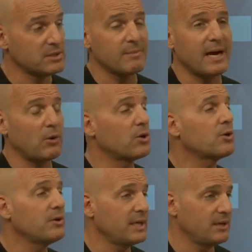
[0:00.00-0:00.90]
somehow
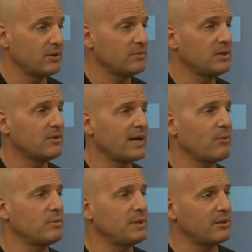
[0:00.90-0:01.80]
hurting you, you know, that
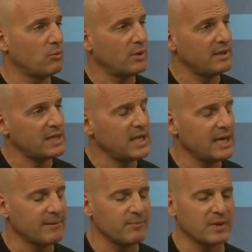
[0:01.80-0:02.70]
would be the one thing.